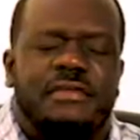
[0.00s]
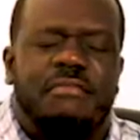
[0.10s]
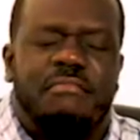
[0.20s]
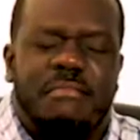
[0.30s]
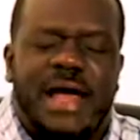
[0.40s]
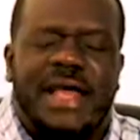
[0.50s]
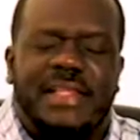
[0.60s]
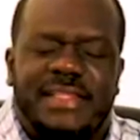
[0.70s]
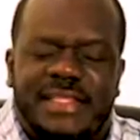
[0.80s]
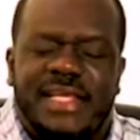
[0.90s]
my
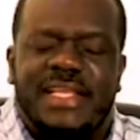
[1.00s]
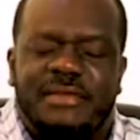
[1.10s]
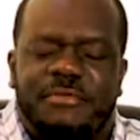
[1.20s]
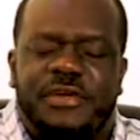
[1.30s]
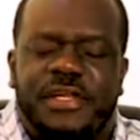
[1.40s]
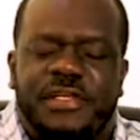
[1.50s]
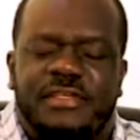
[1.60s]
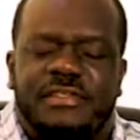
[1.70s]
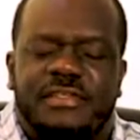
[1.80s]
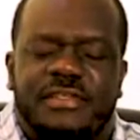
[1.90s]
daily bread.
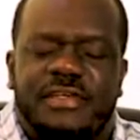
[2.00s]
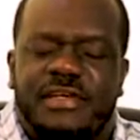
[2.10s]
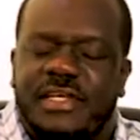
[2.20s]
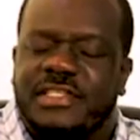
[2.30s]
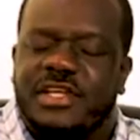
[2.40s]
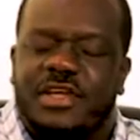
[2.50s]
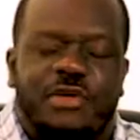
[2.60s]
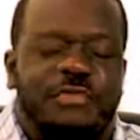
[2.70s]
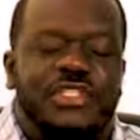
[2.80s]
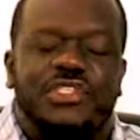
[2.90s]
It's
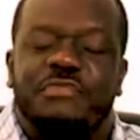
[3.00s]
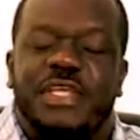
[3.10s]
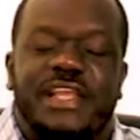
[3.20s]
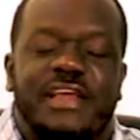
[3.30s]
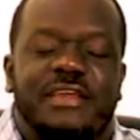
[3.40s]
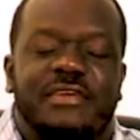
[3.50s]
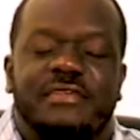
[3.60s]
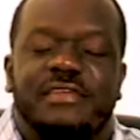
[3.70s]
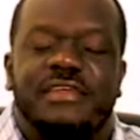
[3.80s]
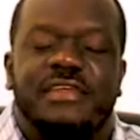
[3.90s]
coming to me now.
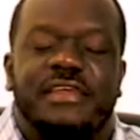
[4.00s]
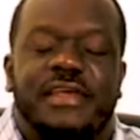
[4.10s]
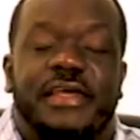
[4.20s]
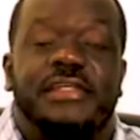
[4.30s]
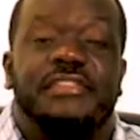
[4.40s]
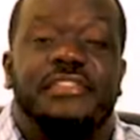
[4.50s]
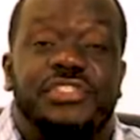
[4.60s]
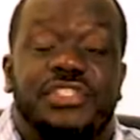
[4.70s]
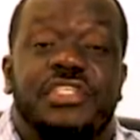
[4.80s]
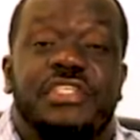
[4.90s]
In
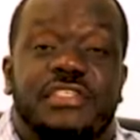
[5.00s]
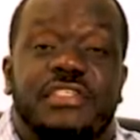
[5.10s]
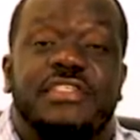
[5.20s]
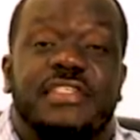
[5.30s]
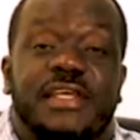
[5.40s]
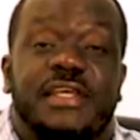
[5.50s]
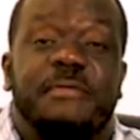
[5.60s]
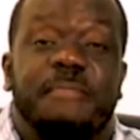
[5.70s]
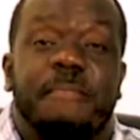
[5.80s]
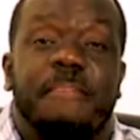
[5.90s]
Jesus'
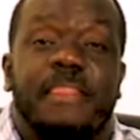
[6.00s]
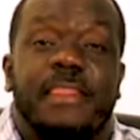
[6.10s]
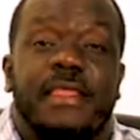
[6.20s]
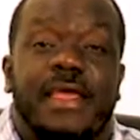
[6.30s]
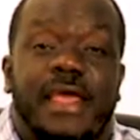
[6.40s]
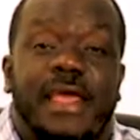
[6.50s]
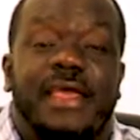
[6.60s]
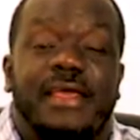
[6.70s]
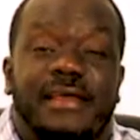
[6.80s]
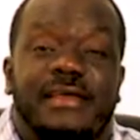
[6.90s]
name,
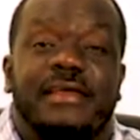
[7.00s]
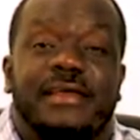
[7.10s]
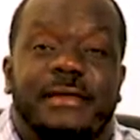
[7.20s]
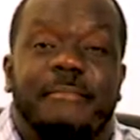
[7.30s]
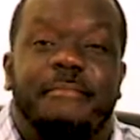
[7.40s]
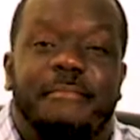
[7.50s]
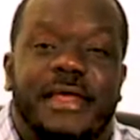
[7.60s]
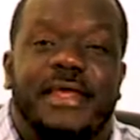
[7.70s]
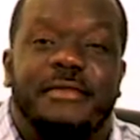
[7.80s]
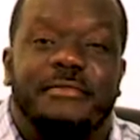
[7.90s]
amen.
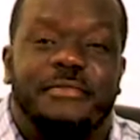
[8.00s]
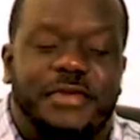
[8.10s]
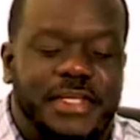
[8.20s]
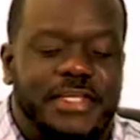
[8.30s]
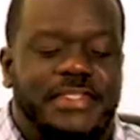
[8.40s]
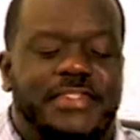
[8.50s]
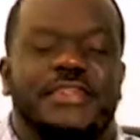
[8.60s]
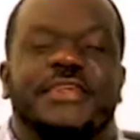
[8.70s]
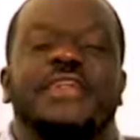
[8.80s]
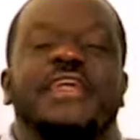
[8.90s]
Amen. Praise God.